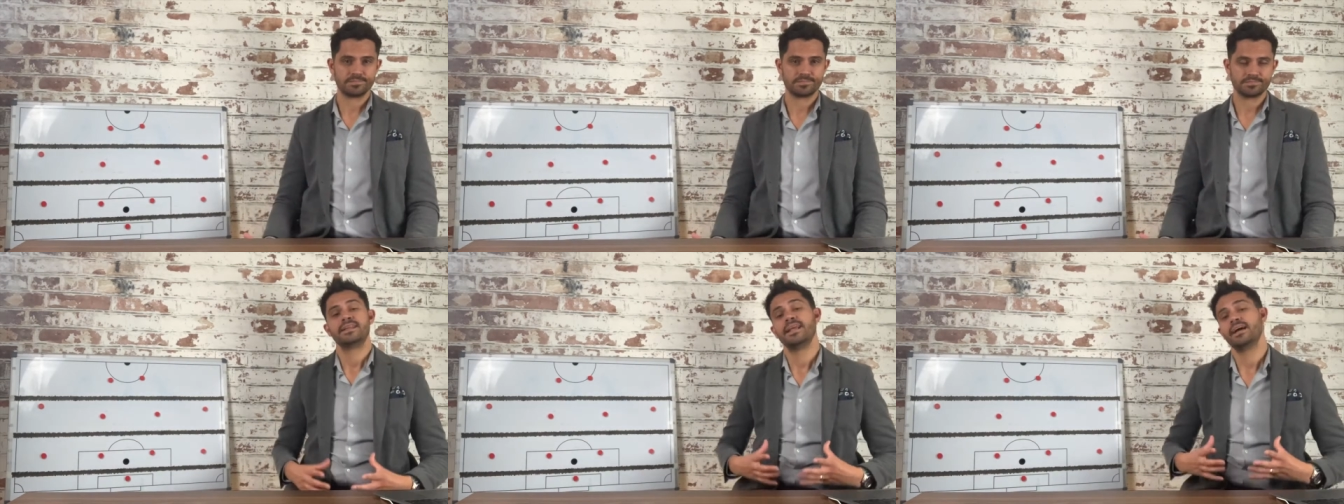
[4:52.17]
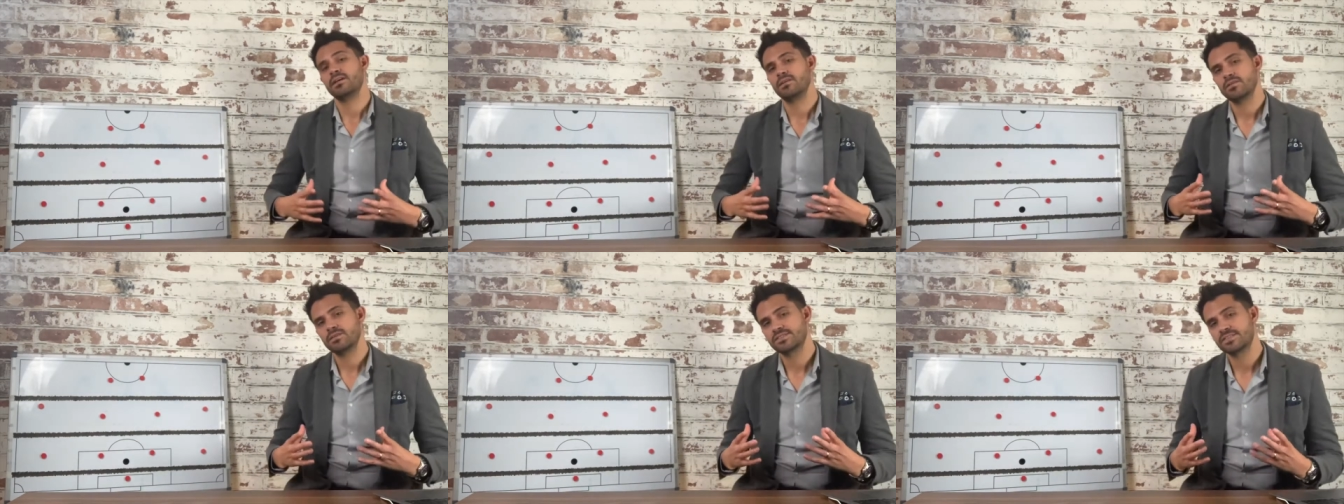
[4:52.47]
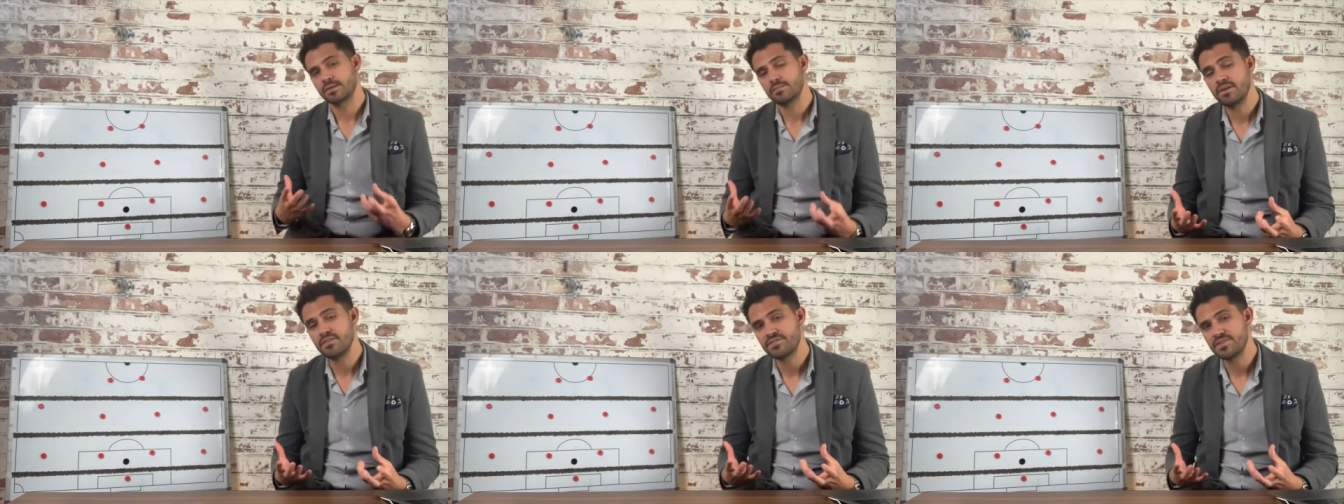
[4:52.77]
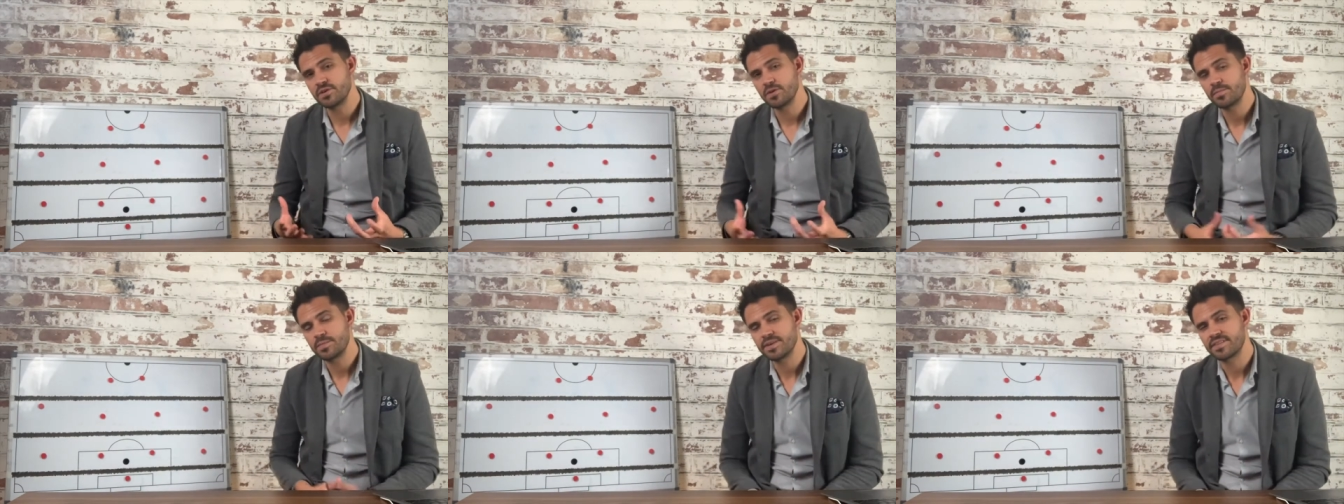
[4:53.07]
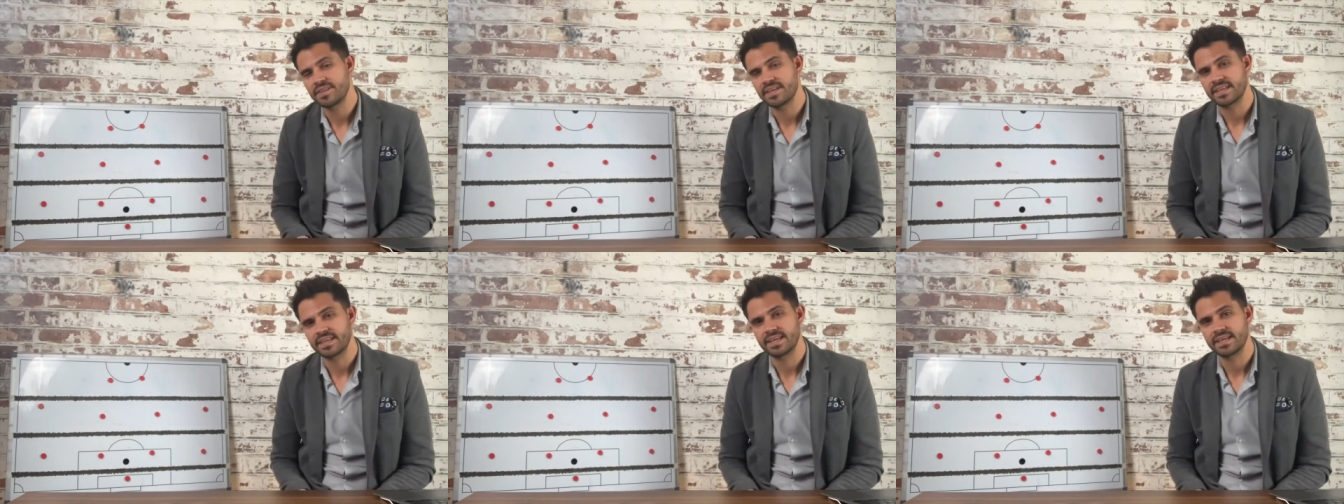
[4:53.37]
Now, some of you will be
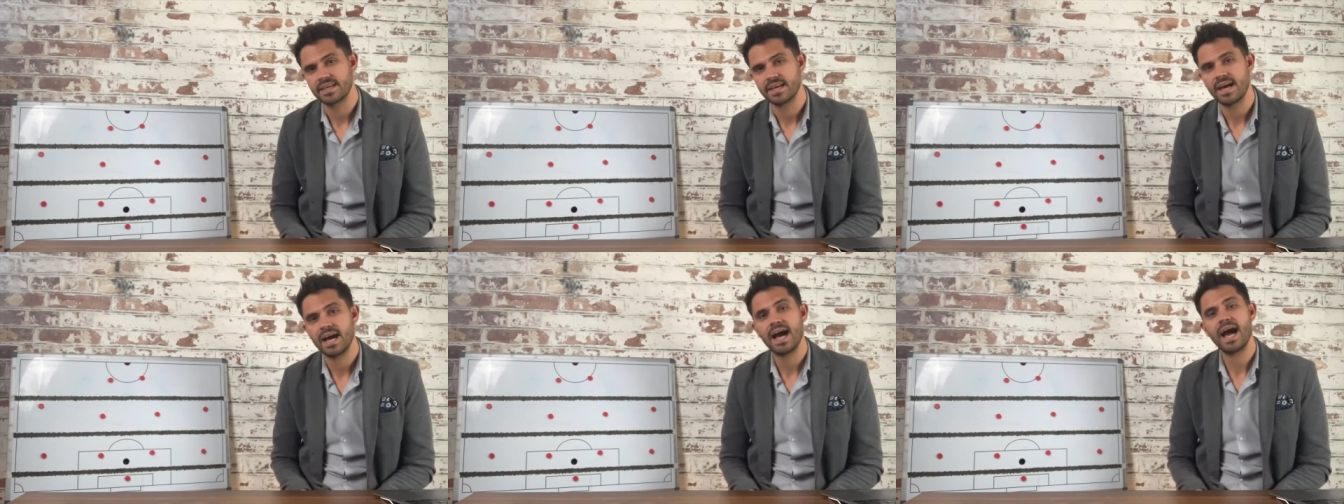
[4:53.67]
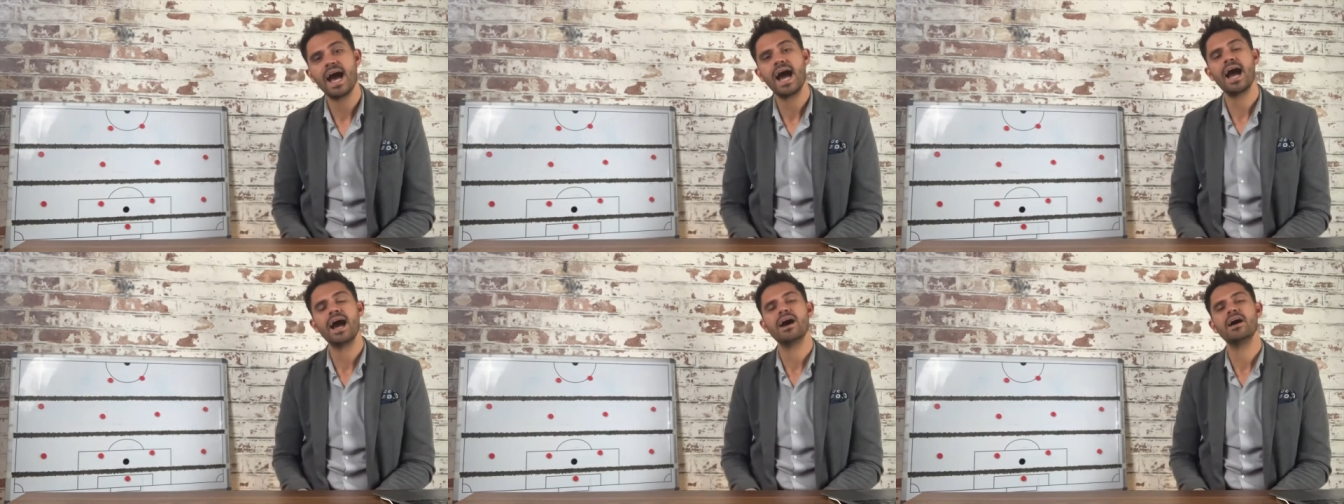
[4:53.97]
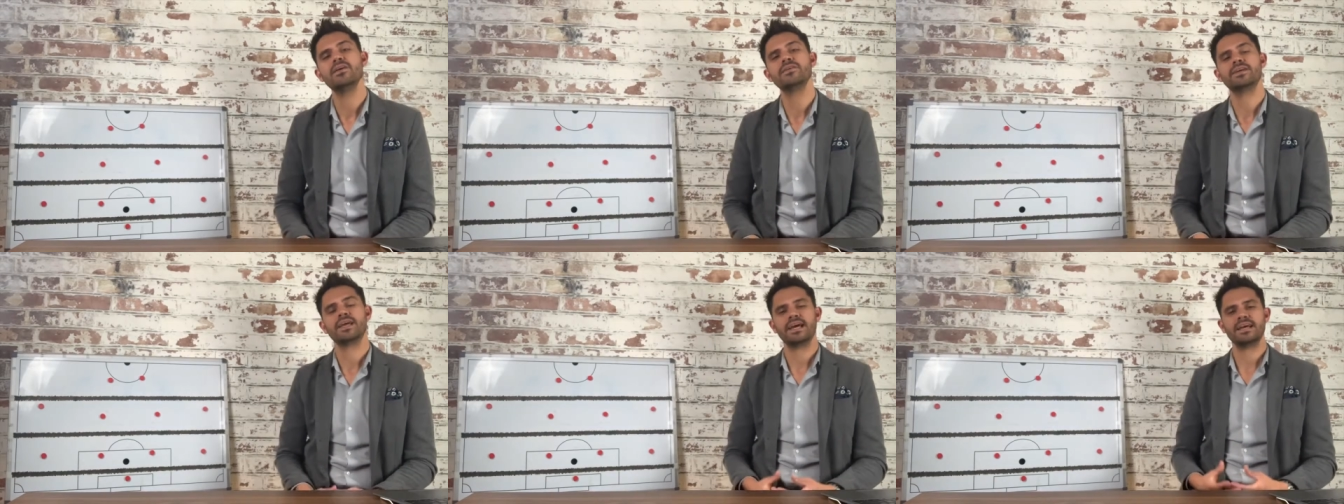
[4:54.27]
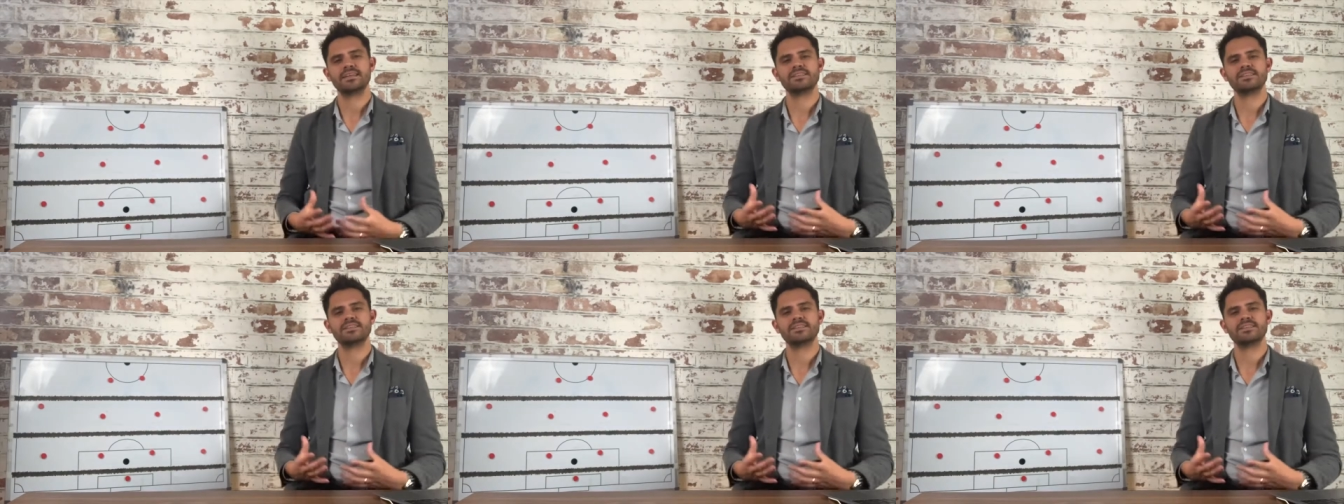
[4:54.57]
thinking, okay,